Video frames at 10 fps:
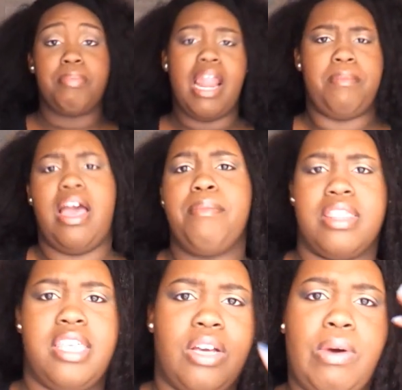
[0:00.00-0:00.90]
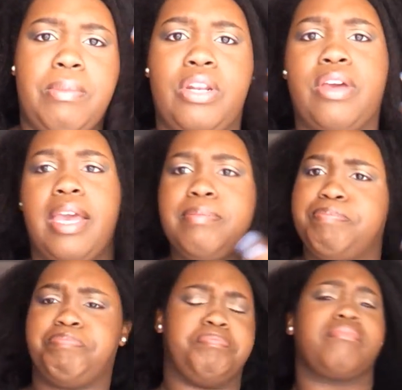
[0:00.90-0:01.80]
But I'm a thick woman, okay?
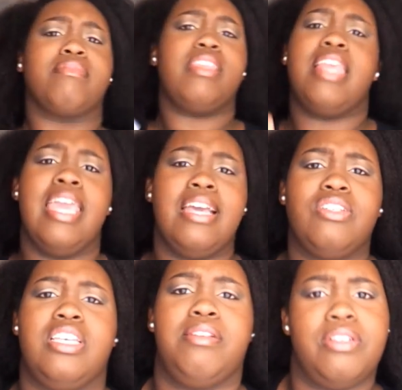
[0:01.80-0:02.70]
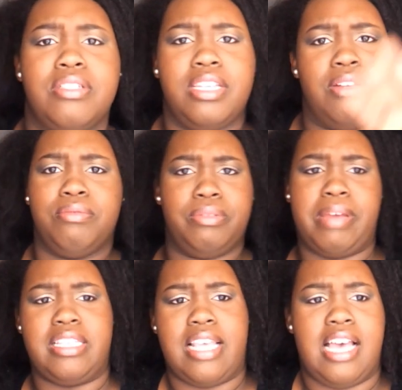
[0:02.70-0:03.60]
I ain't gonna tell
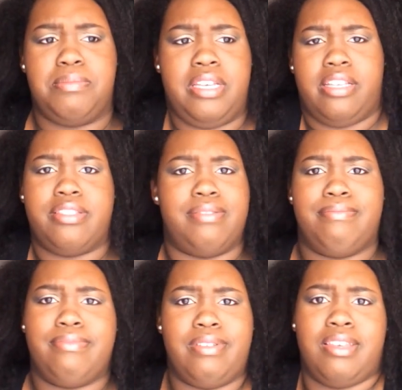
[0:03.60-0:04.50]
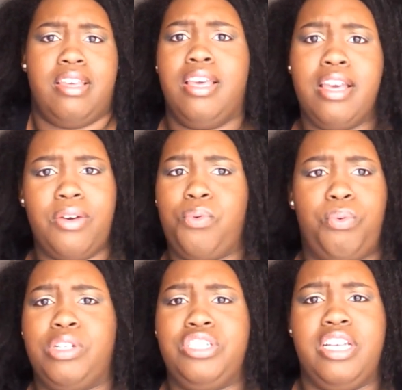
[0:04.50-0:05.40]
my size, because
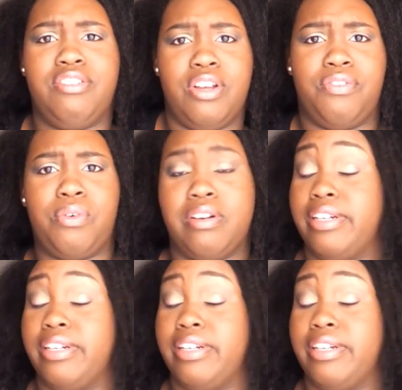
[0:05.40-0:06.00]
what you need to know for.